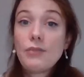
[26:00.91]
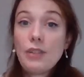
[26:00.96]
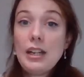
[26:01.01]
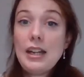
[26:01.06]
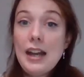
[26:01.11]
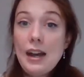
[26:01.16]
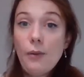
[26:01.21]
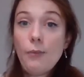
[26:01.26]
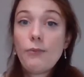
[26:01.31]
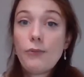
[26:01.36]
really
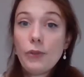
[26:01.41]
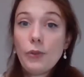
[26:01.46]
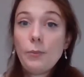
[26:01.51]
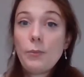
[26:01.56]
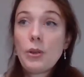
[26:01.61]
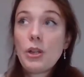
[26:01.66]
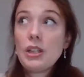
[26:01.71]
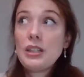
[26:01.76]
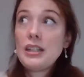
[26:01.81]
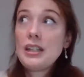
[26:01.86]
helpful
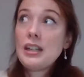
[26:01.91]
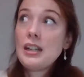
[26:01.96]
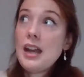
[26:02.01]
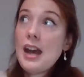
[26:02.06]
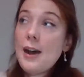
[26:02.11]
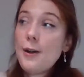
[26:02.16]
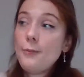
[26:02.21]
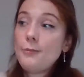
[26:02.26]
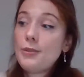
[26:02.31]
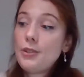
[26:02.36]
because it
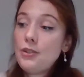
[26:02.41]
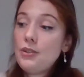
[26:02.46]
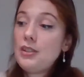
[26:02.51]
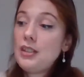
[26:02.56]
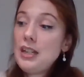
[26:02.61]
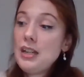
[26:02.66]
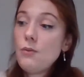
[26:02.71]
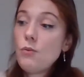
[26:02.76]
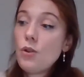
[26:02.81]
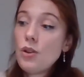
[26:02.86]
helps you
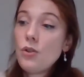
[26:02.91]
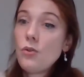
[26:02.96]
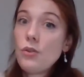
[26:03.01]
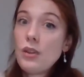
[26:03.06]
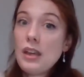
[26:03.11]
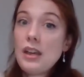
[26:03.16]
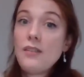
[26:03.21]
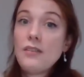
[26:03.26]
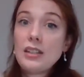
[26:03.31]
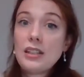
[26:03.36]
see what your
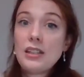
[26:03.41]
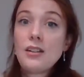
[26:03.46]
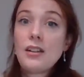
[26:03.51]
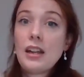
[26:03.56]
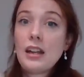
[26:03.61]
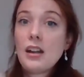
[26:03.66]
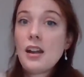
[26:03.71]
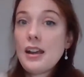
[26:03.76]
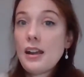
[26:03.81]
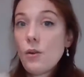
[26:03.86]
year is
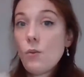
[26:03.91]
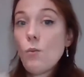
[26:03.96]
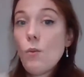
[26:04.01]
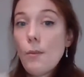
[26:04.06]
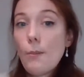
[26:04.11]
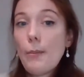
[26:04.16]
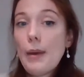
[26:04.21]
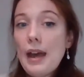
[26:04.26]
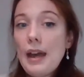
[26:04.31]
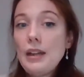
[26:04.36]
looking like on
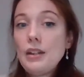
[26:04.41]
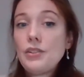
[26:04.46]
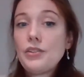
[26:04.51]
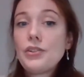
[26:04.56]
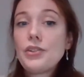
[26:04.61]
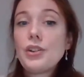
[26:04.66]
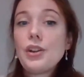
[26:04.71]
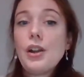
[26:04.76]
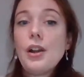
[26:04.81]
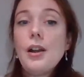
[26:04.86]
one
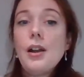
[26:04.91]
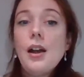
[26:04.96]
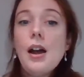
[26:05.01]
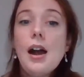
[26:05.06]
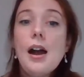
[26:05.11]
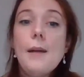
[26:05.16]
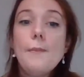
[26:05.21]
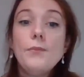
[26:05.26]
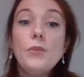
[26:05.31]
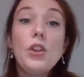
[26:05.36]
page.
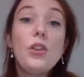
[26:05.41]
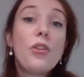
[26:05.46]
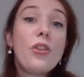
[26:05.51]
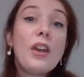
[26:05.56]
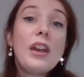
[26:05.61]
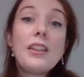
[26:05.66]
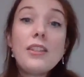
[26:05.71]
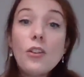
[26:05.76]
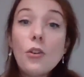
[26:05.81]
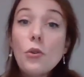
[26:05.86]
You'd
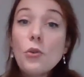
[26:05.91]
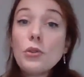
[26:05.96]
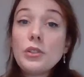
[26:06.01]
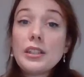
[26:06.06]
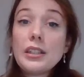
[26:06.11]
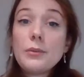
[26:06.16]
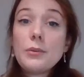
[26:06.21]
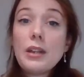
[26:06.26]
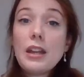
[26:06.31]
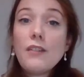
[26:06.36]
think that
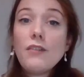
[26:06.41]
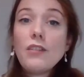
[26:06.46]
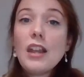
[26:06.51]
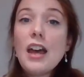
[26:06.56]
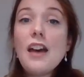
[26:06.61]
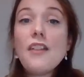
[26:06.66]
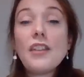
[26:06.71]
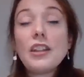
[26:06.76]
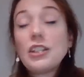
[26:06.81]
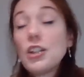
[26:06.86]
courses would give you
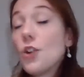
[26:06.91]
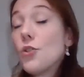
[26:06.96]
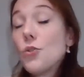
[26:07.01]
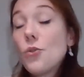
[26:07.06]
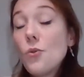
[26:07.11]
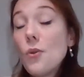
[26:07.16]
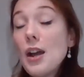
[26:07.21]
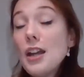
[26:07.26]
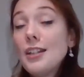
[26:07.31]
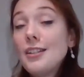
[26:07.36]
that. They don't
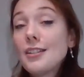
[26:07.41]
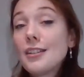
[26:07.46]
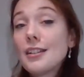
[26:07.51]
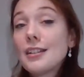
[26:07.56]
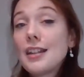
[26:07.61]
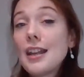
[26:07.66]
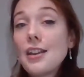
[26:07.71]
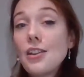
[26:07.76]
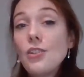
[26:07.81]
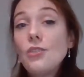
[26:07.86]
always because
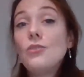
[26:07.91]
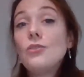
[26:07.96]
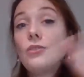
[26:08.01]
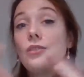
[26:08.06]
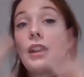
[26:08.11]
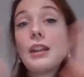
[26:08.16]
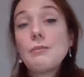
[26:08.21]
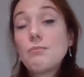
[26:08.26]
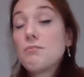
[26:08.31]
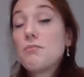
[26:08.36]

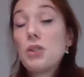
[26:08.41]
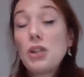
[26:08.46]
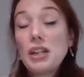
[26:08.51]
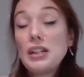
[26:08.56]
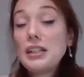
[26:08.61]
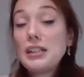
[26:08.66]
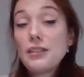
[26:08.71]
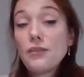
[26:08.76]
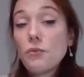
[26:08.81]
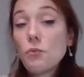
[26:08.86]
they put it
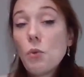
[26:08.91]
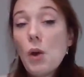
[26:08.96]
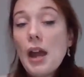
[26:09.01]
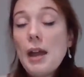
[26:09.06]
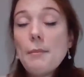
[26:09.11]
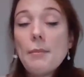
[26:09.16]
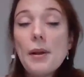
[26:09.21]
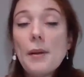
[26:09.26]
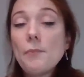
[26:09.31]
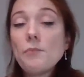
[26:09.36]
in a different
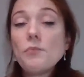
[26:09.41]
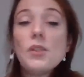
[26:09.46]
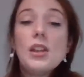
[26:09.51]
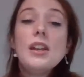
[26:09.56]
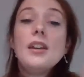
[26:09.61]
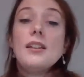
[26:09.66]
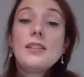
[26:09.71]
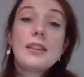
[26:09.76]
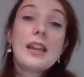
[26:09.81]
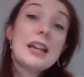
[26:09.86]
way, but
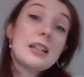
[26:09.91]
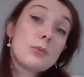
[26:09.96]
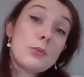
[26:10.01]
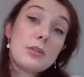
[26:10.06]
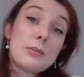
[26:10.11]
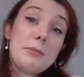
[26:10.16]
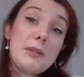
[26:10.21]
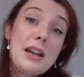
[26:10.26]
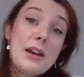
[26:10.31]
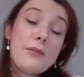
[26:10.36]
that's
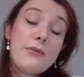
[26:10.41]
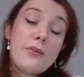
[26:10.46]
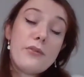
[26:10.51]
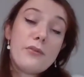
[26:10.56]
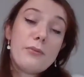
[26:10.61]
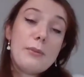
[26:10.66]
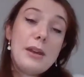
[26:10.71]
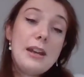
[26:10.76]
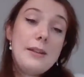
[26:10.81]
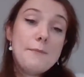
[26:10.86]
what's been helpful
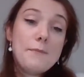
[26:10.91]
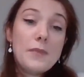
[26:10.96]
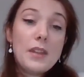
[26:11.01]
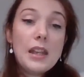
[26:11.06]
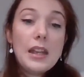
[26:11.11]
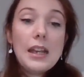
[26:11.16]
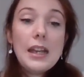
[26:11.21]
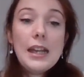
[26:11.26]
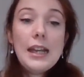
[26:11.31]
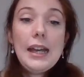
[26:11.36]
for me.
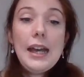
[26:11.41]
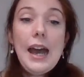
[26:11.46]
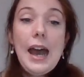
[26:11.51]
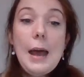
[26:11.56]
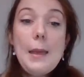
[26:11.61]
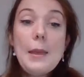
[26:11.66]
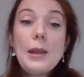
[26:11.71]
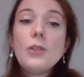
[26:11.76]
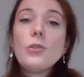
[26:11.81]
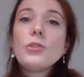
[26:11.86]

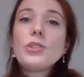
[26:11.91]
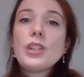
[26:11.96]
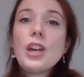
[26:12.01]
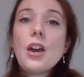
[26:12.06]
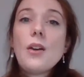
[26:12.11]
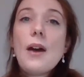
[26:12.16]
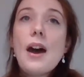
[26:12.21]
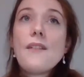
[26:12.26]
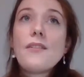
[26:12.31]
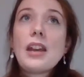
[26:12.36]
And then also
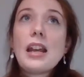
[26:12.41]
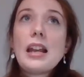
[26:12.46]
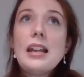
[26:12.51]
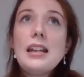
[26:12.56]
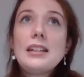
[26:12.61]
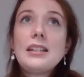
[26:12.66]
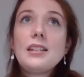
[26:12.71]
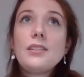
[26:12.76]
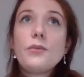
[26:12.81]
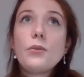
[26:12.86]
having a
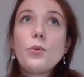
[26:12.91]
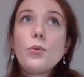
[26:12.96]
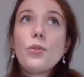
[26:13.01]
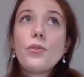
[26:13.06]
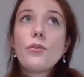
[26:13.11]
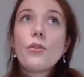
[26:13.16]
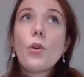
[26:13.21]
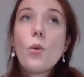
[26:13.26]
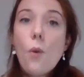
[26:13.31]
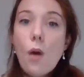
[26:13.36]
list of all
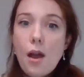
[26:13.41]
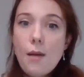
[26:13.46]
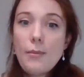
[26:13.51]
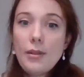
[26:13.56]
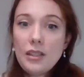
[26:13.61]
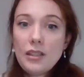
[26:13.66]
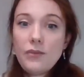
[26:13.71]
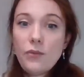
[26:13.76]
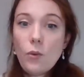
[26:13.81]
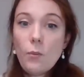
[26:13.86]
the
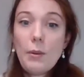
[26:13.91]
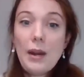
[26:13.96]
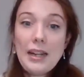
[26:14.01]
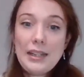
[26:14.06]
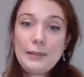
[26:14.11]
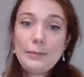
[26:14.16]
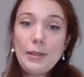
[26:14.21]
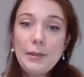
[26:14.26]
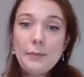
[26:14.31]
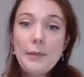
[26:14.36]
requirements for
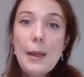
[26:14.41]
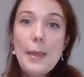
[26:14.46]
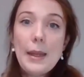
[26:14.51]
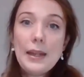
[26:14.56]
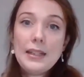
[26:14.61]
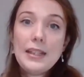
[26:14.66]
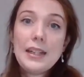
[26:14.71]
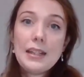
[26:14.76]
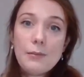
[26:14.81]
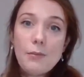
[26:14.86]
placement and
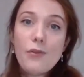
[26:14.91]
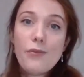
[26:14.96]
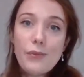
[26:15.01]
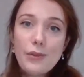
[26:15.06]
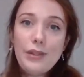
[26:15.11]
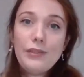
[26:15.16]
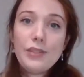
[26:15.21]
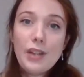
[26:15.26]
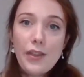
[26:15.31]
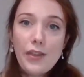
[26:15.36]
then tick them off
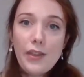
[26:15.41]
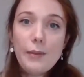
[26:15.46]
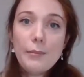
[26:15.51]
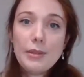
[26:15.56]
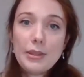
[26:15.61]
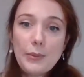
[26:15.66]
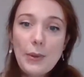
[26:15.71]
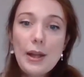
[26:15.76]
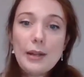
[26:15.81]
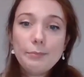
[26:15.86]
when you've done them
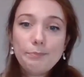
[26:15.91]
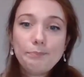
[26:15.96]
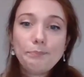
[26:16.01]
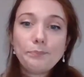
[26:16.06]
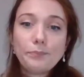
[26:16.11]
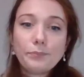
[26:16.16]
as well.